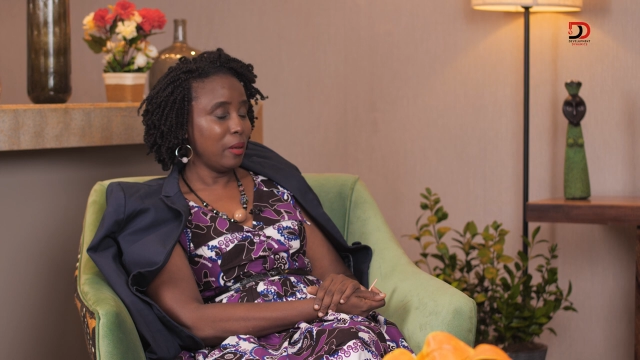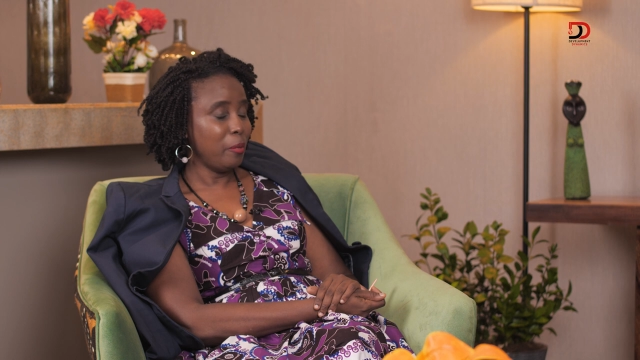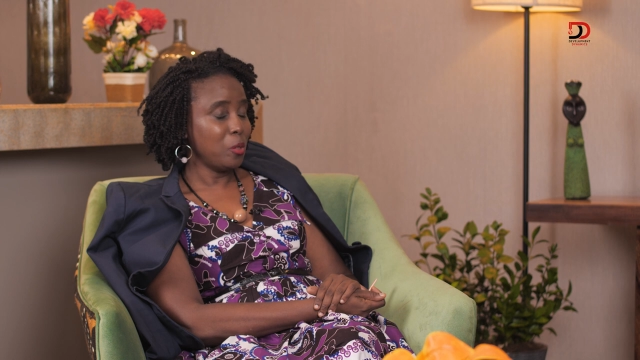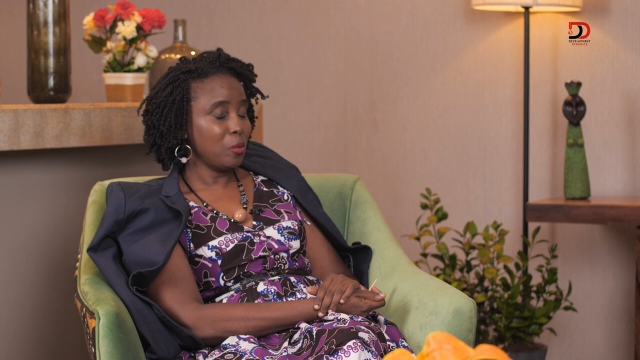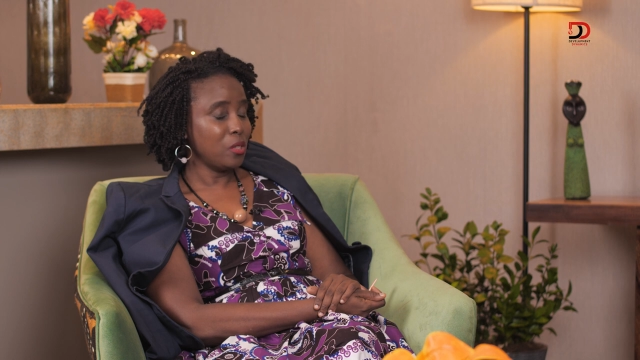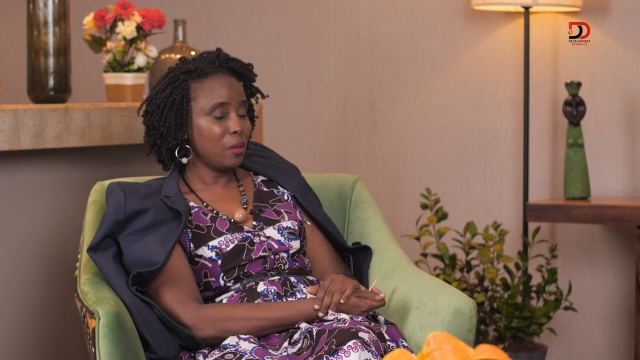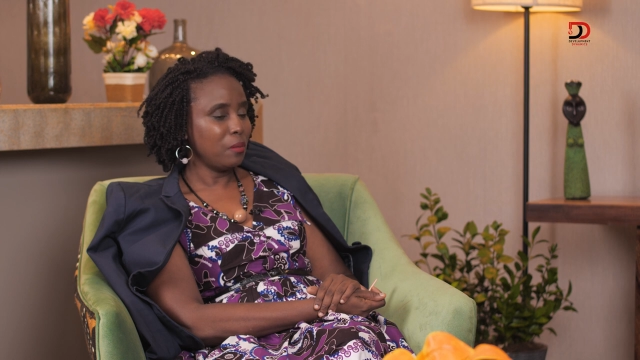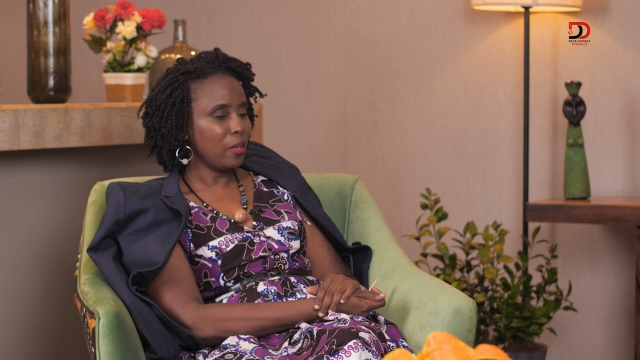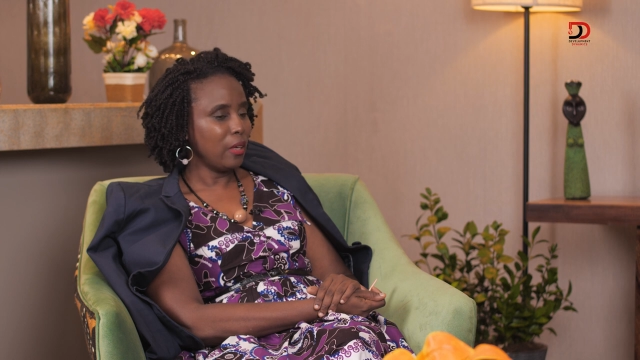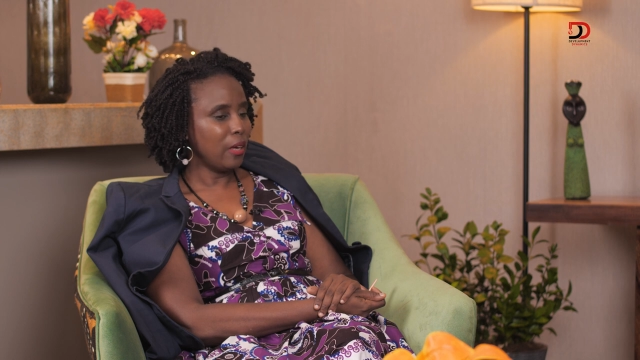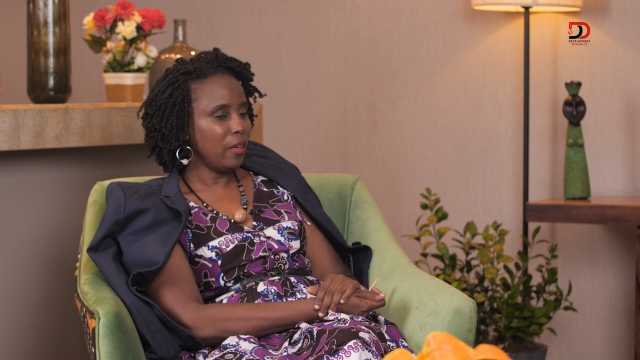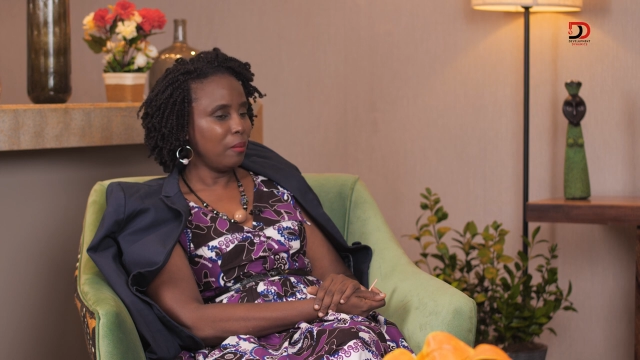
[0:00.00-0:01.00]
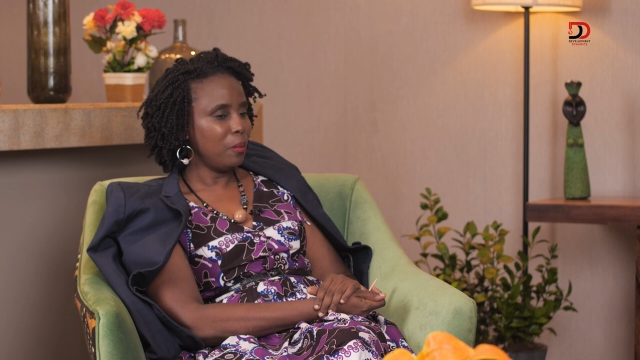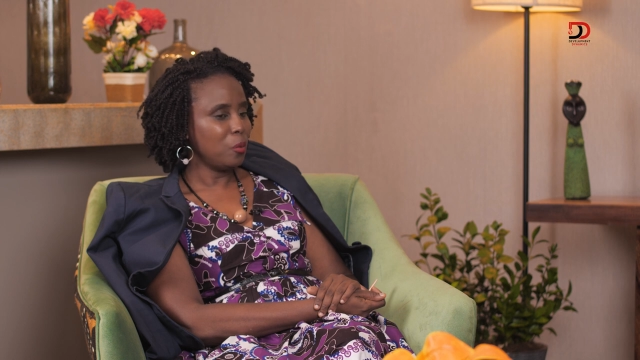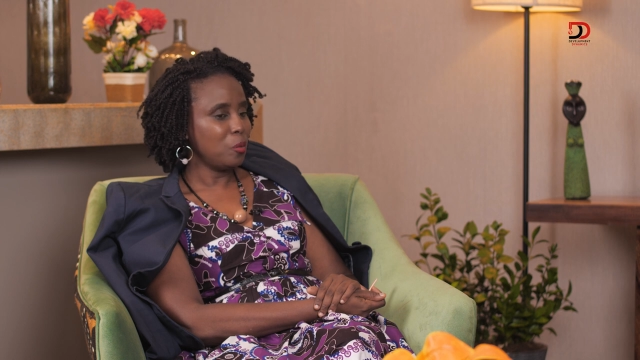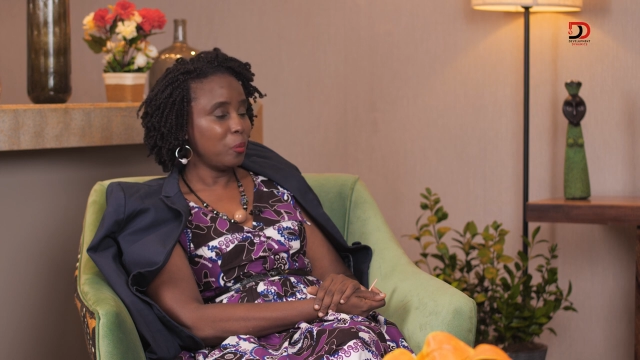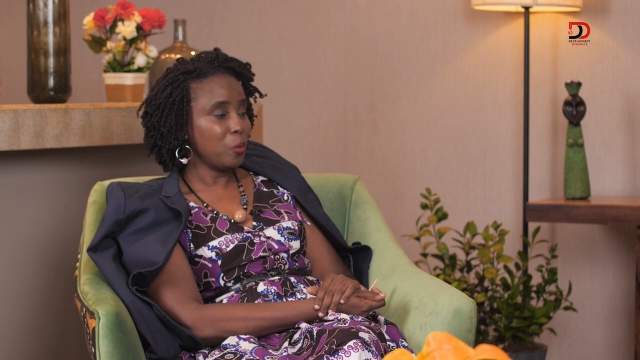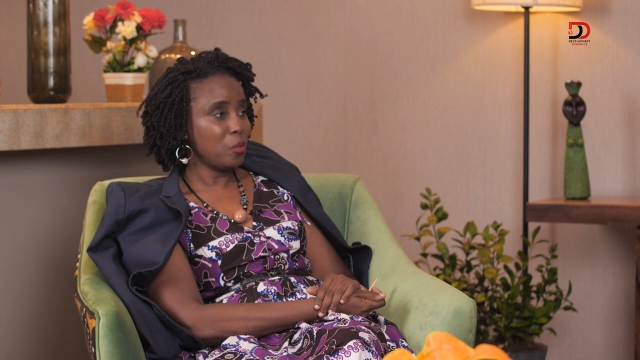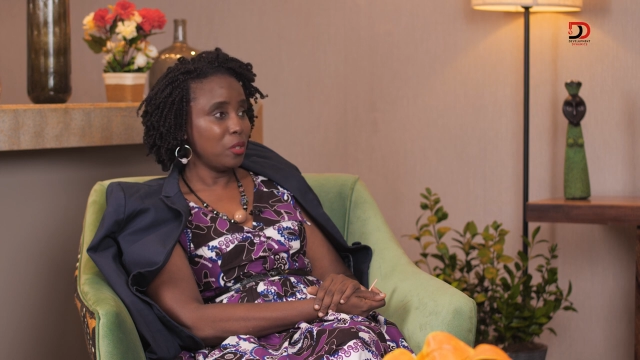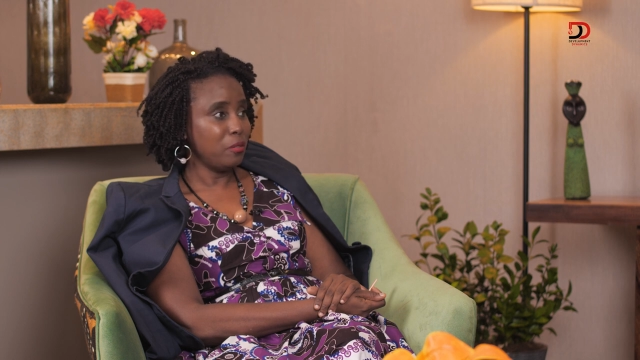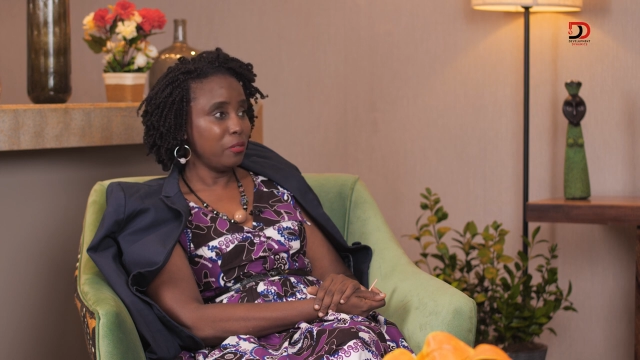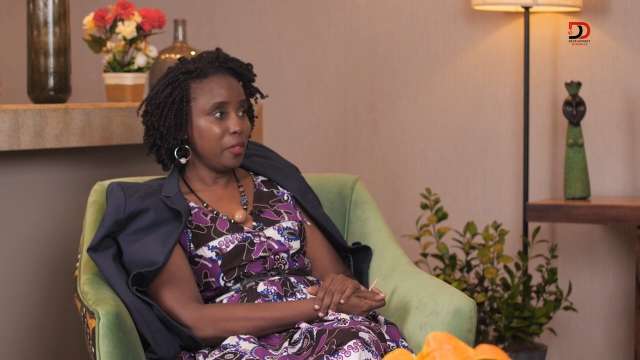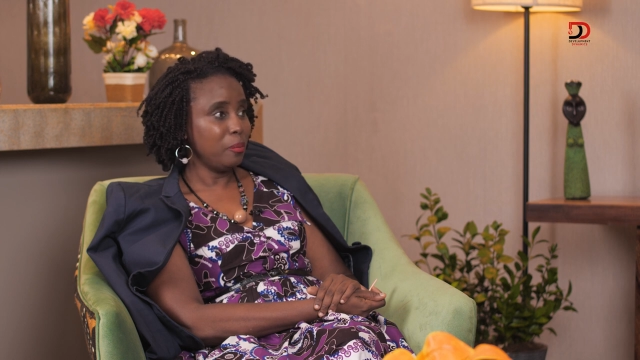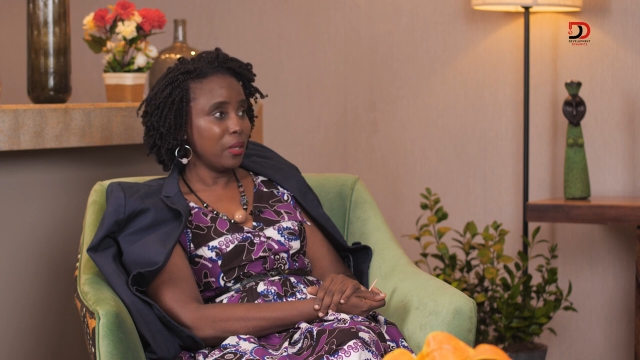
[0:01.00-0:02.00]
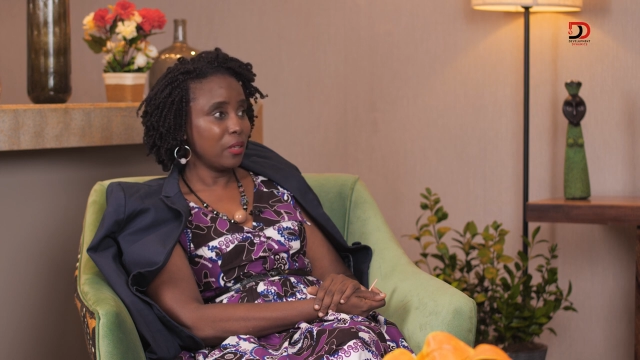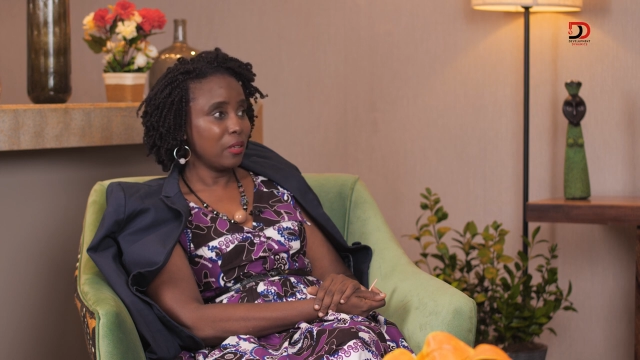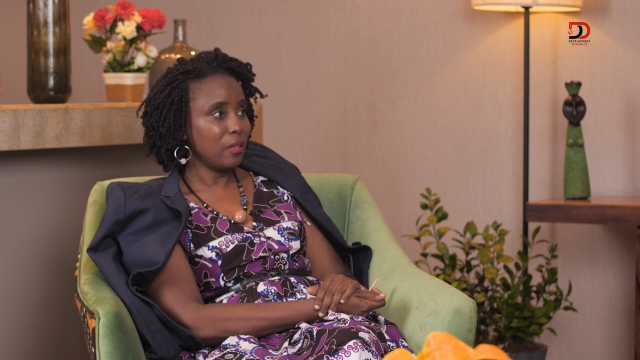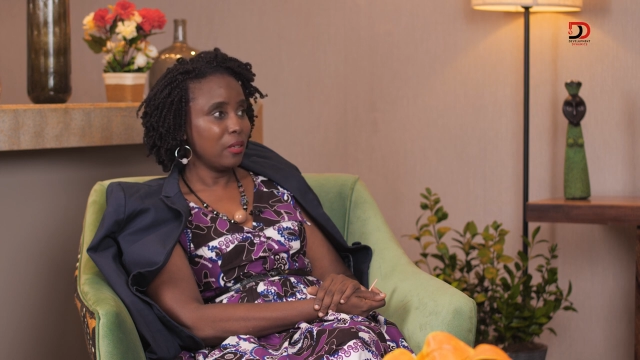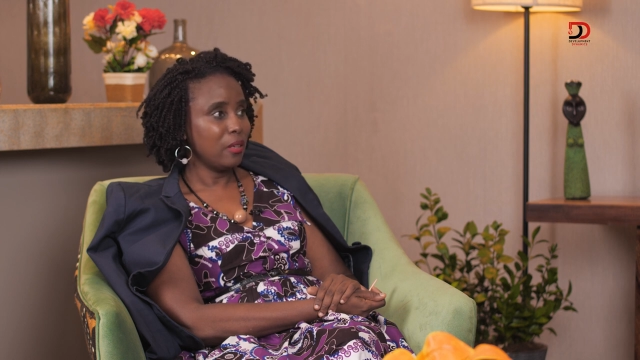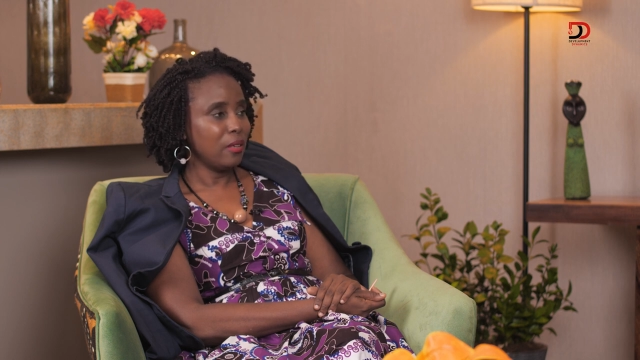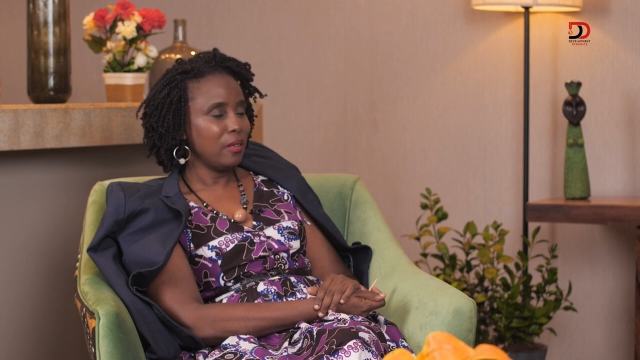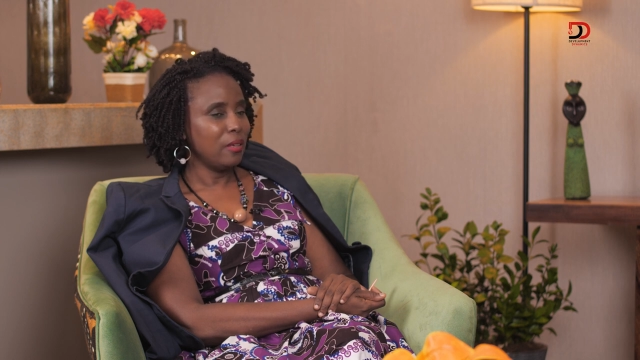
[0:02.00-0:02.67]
I mentioned something earlier about positive feedback. Mm-hmm.